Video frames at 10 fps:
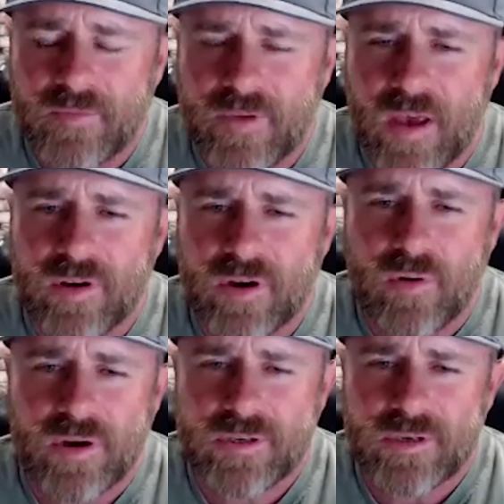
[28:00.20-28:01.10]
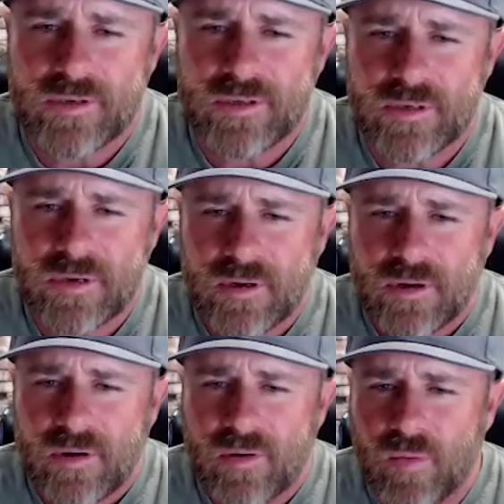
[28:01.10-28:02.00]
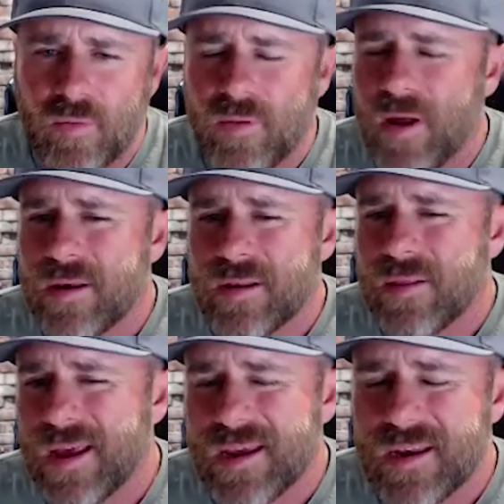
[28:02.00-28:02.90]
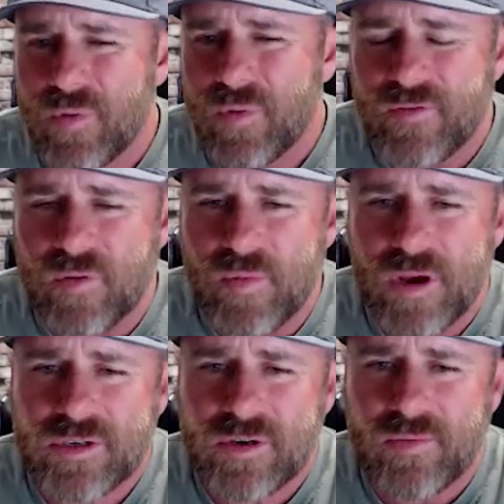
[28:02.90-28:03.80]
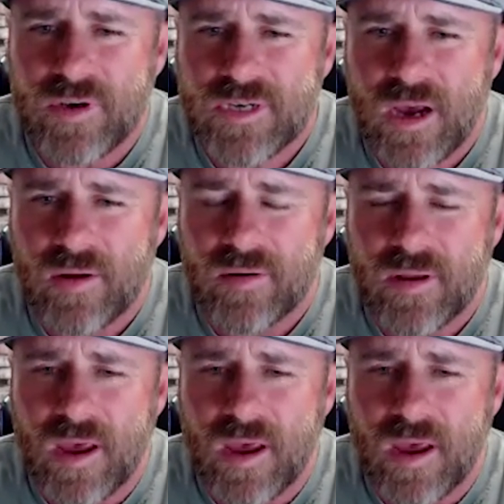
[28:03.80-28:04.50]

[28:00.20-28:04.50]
If you have any questions or would like any more information, reach out